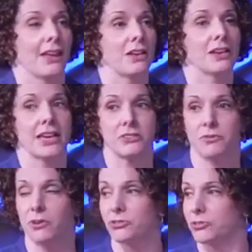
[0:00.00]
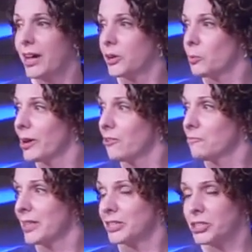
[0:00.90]
And in case folks are not aware
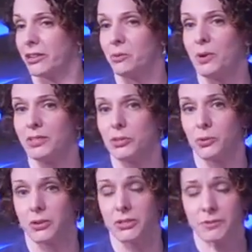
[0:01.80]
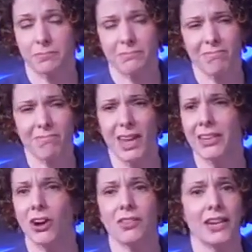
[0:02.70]
of Military OneSource
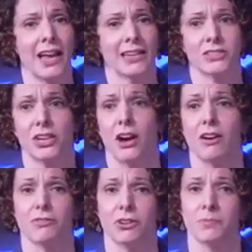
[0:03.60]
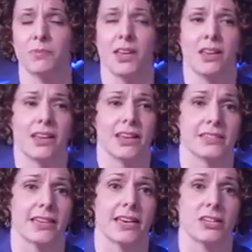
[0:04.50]
and all that it has to offer,
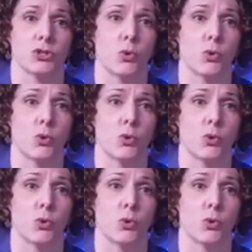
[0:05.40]
it's a